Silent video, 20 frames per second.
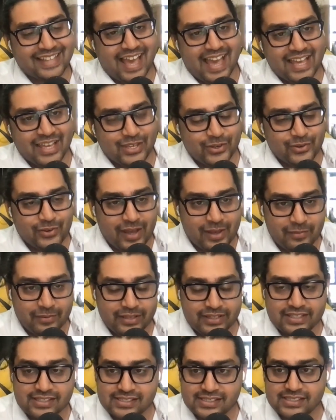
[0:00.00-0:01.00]
Thank you,
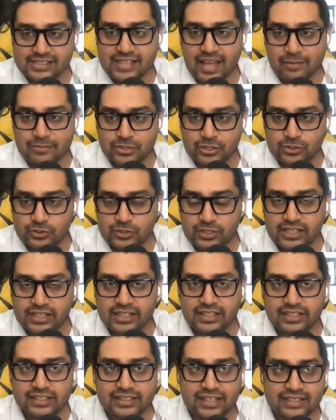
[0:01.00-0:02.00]
Abby. This is
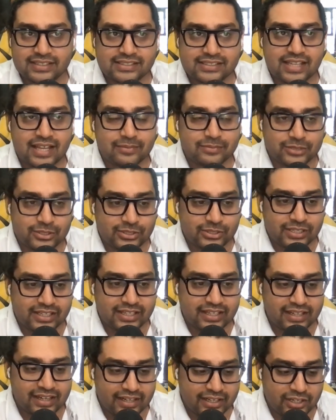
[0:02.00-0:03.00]
absolutely that's absolutely
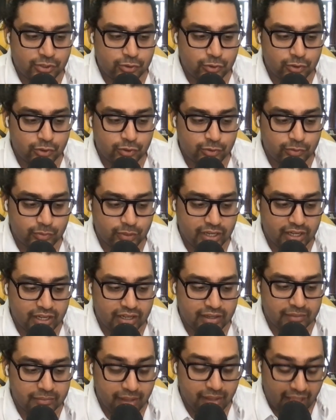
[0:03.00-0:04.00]
great to
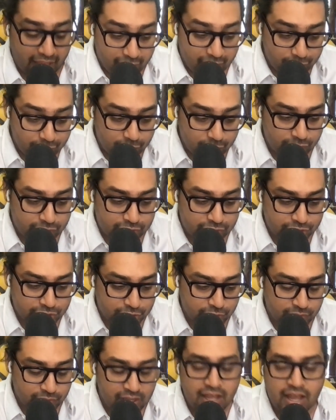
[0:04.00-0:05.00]
uh, have you on the
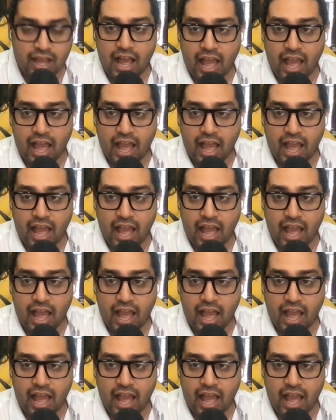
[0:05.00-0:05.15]
show.